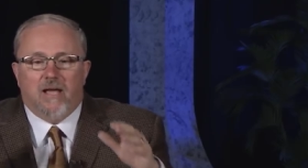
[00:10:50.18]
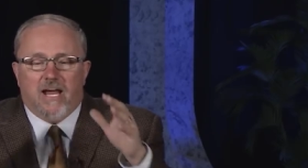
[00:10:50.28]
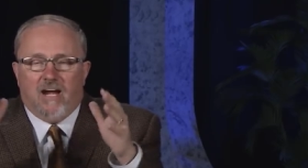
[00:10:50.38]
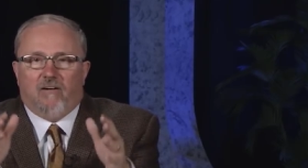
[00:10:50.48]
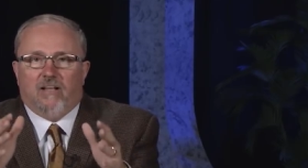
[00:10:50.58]

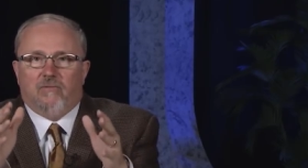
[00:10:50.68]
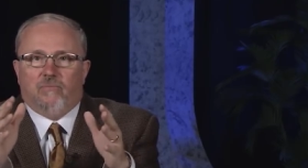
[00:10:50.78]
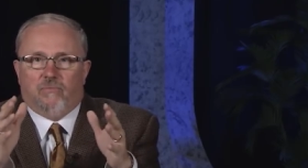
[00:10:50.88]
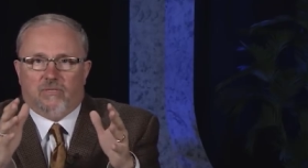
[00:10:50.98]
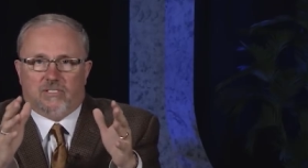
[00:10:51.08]
Aaron
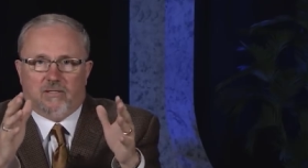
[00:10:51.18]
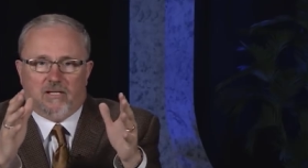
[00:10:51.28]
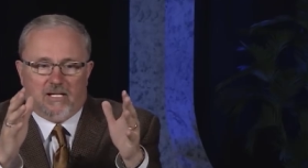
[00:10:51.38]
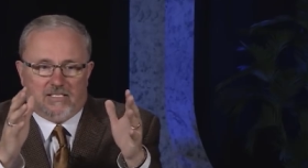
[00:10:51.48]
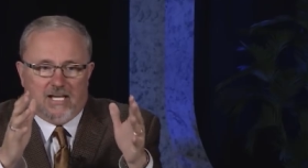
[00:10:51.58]
was
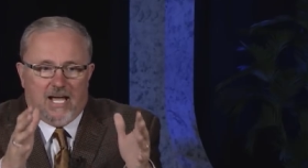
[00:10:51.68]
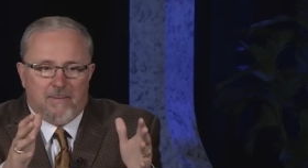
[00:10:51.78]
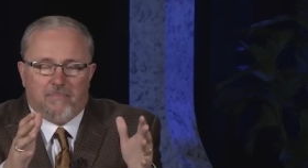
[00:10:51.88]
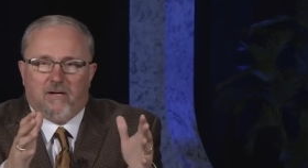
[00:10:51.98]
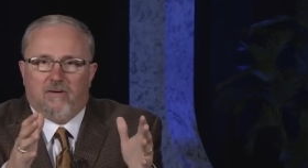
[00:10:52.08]
a
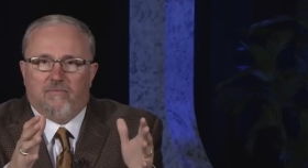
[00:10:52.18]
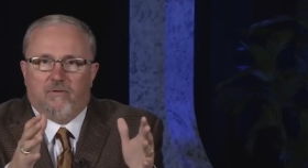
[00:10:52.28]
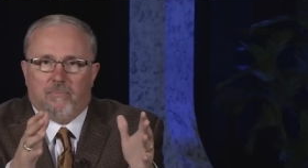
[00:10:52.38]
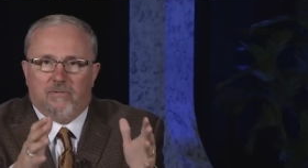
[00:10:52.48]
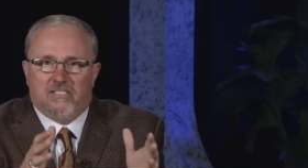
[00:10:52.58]
type of
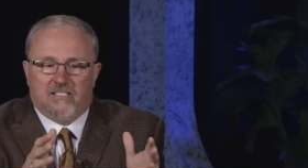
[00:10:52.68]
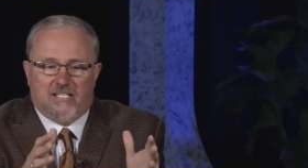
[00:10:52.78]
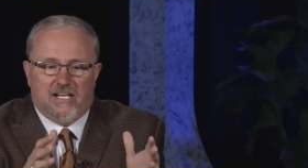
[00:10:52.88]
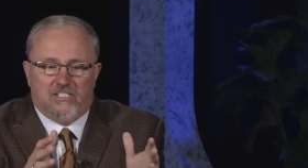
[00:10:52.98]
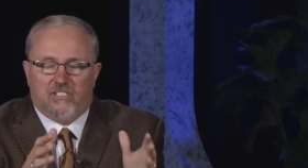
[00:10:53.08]

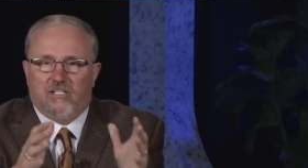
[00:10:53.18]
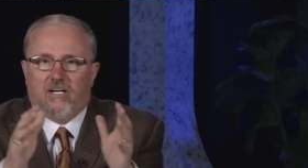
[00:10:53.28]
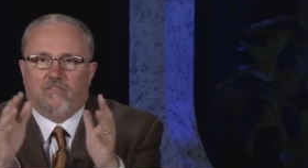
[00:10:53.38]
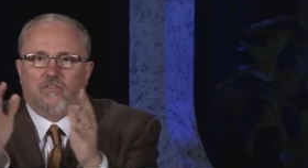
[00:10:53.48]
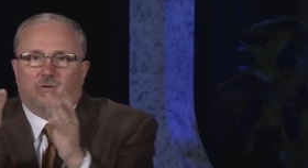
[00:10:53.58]
representation
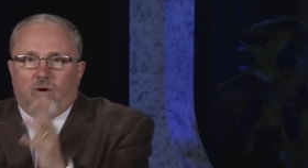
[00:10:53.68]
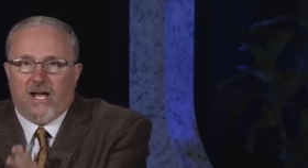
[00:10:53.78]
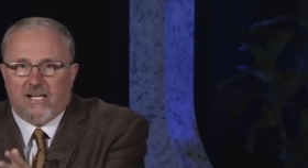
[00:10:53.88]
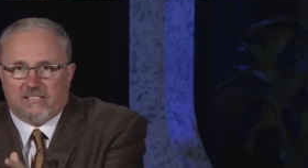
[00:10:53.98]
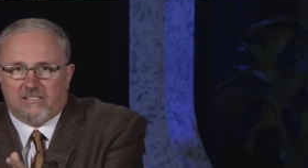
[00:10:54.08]
of
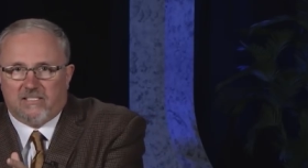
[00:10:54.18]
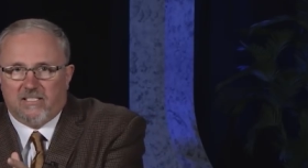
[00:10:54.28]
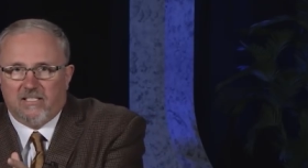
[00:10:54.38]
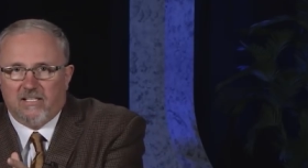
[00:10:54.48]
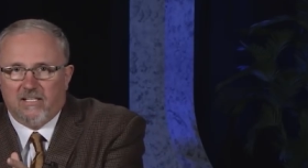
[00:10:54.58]
Christ
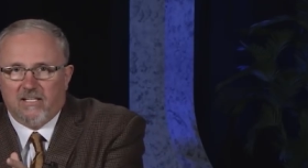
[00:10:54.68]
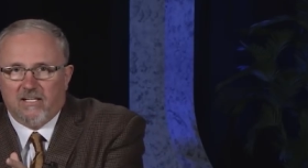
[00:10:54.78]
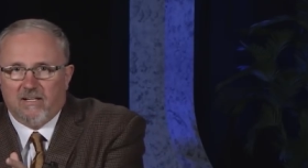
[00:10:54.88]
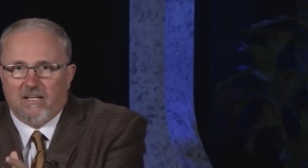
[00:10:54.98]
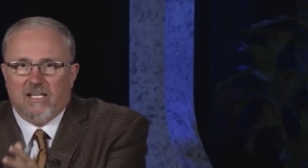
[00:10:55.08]

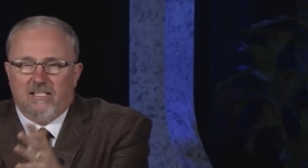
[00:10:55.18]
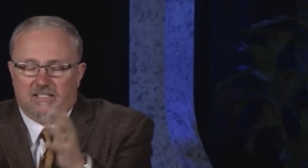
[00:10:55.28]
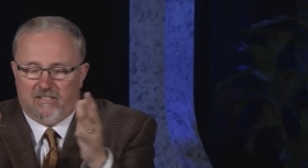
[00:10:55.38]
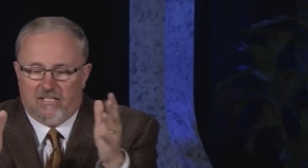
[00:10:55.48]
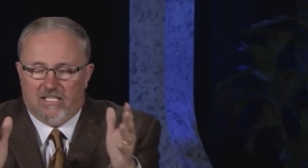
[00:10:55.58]
in
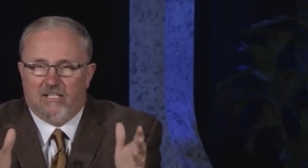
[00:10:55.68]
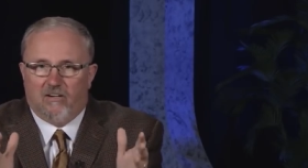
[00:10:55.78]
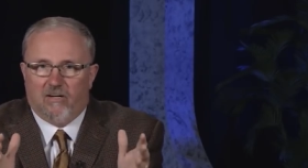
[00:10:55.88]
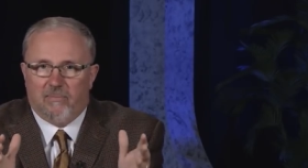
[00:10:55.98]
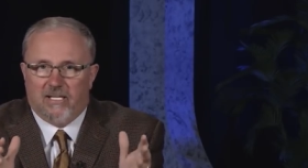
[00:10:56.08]
the
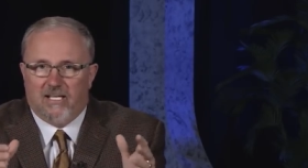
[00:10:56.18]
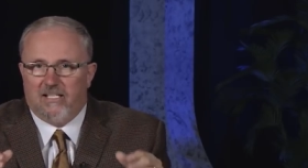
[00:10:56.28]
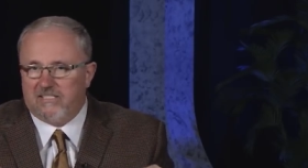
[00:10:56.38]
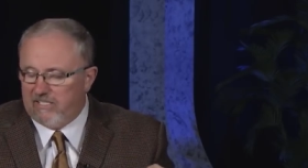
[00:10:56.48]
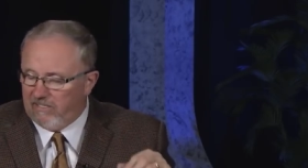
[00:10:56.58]
early
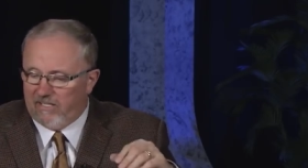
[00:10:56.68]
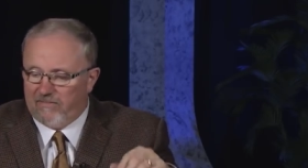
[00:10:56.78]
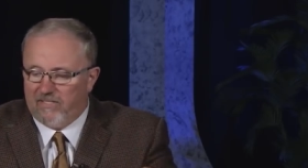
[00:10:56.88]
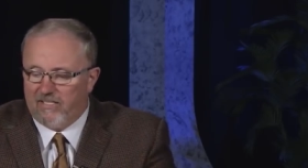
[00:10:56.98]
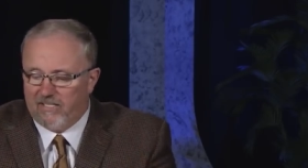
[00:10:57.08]
beginnings here
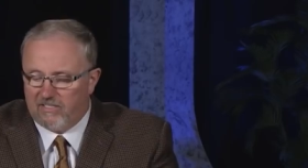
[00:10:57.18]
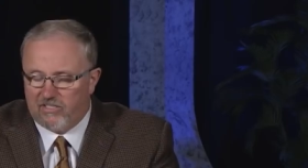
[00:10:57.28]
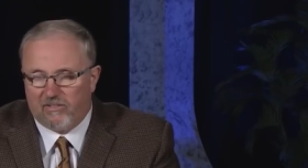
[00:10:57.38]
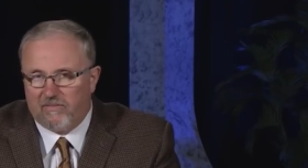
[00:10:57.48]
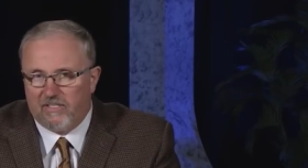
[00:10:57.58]
of the
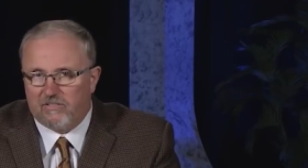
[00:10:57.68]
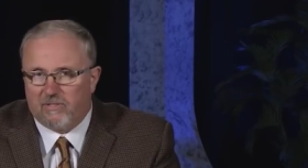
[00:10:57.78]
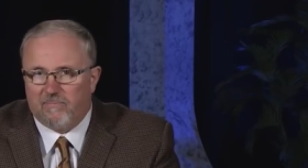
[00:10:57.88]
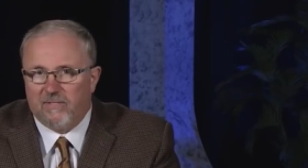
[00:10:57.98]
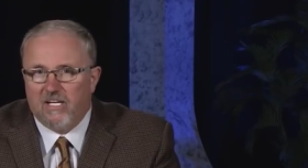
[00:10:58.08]
children of Israel.